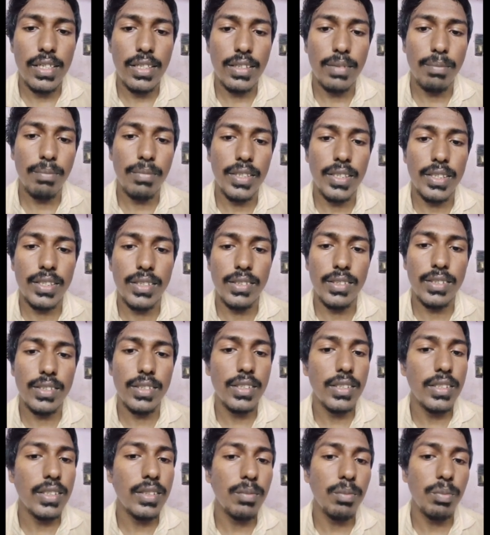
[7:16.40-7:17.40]
Means
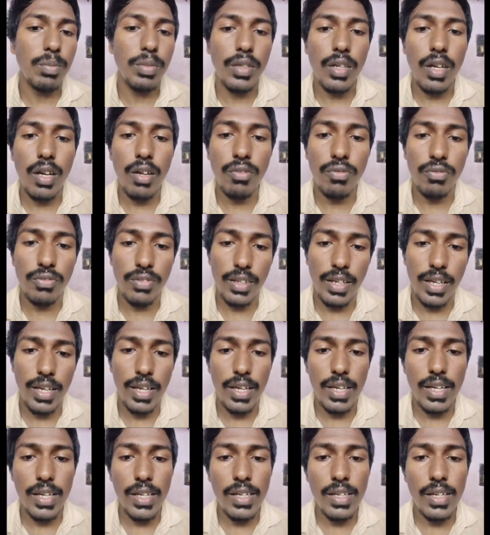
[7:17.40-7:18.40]
P of
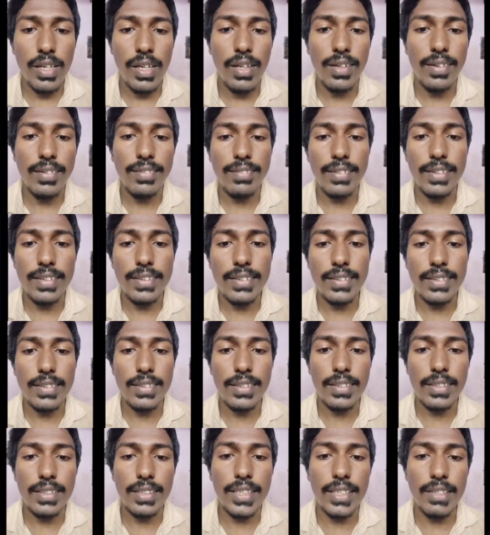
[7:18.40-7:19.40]
A
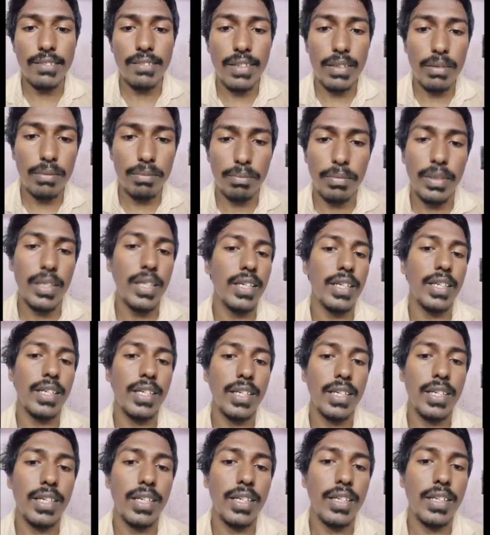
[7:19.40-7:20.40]
when given B
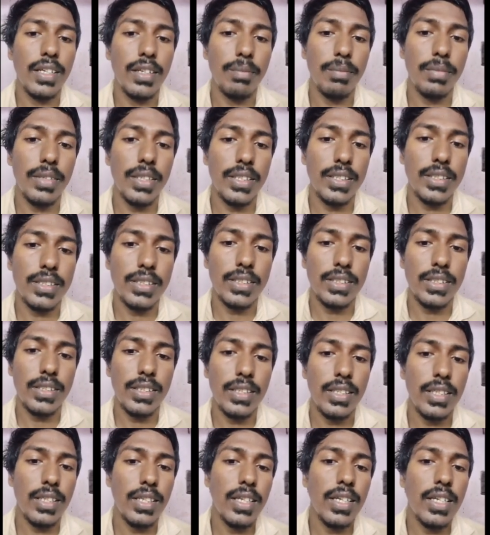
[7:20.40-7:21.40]
means
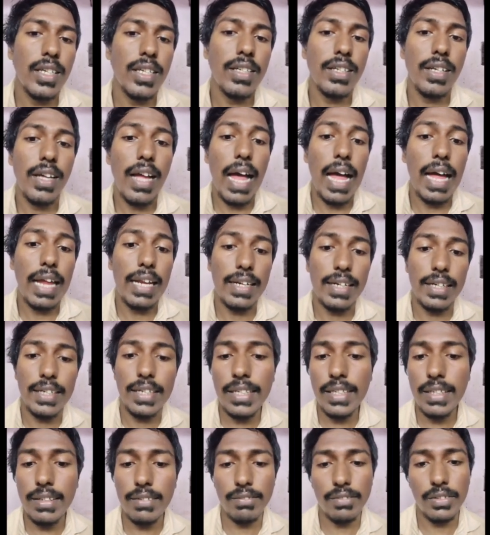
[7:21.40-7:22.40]

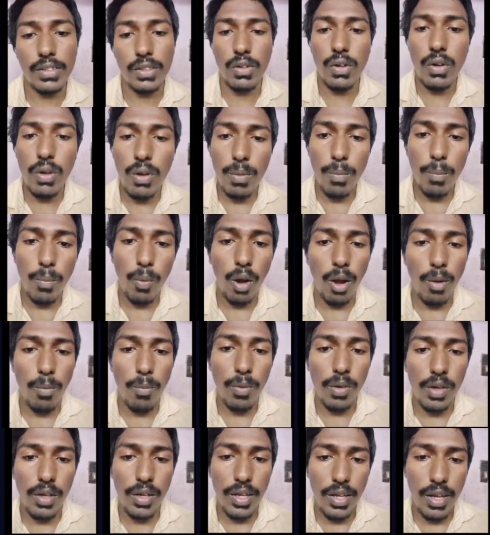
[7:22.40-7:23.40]
already we know
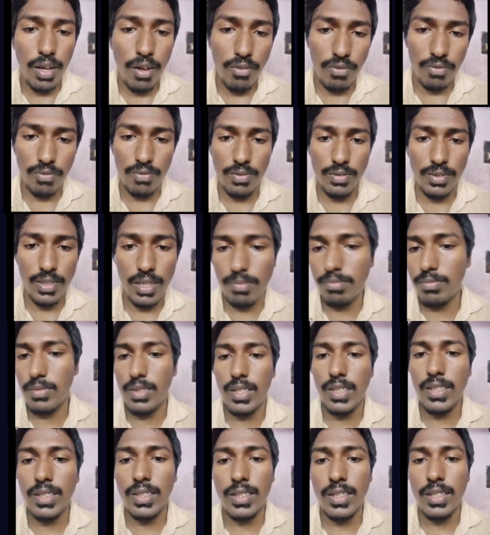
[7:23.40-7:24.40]
probability of
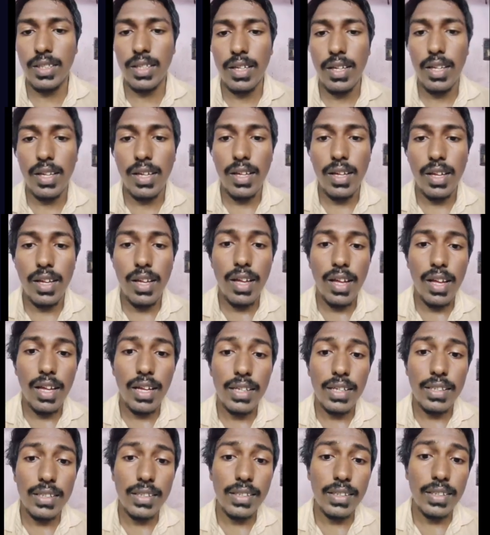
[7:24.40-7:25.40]
something
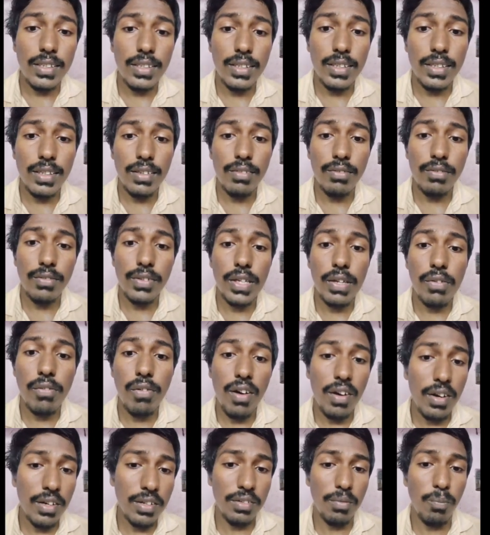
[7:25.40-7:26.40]
and we
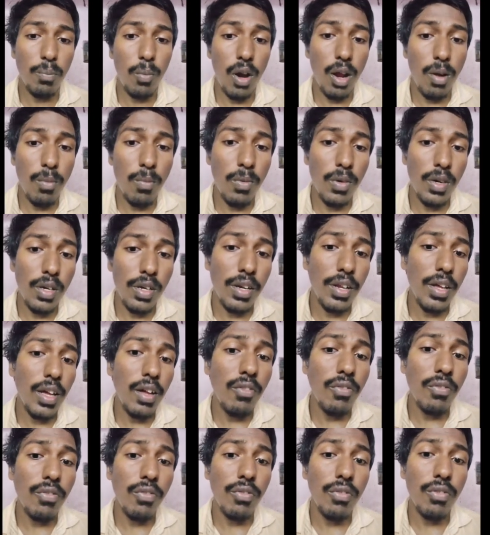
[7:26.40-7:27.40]
want probability
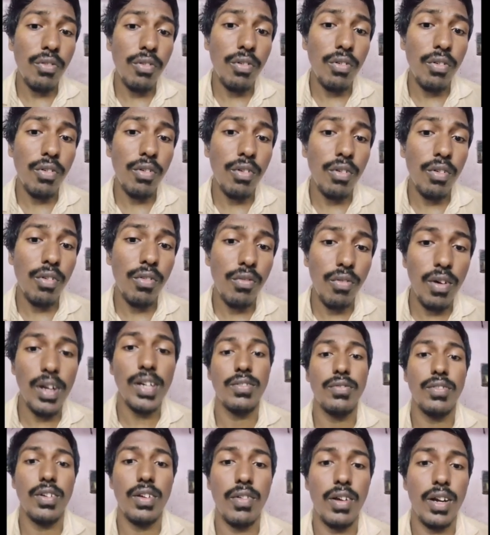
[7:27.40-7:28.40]
of
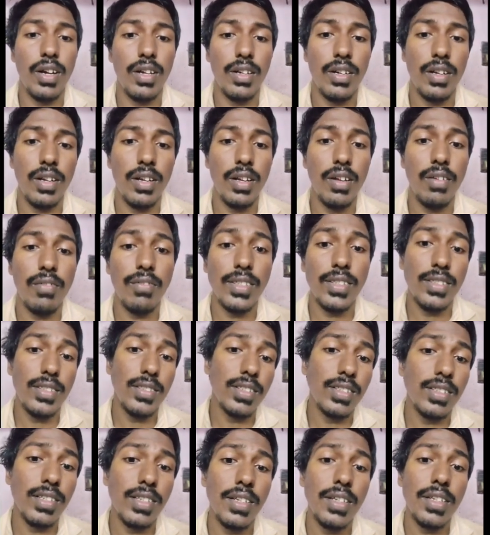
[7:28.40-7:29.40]
what we want with
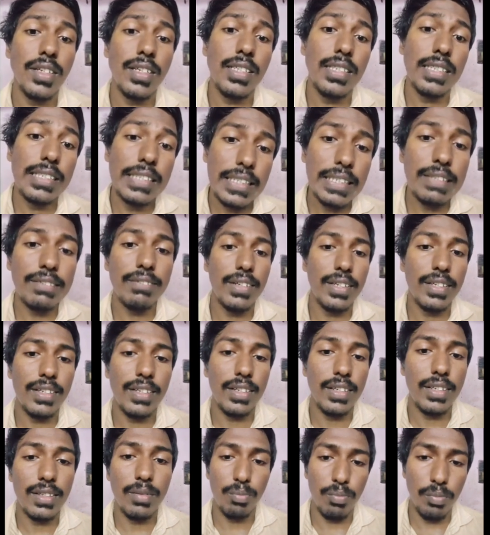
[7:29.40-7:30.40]

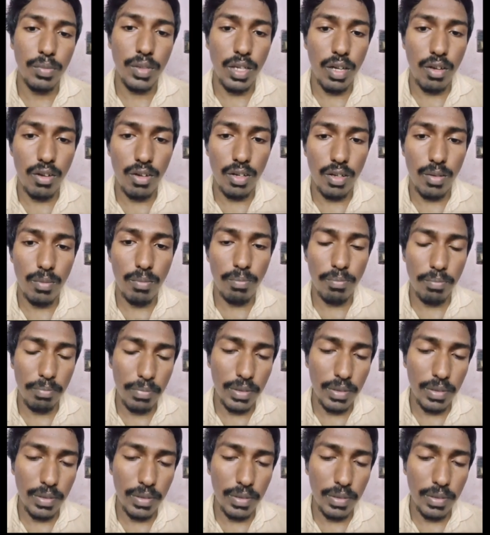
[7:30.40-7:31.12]
given B or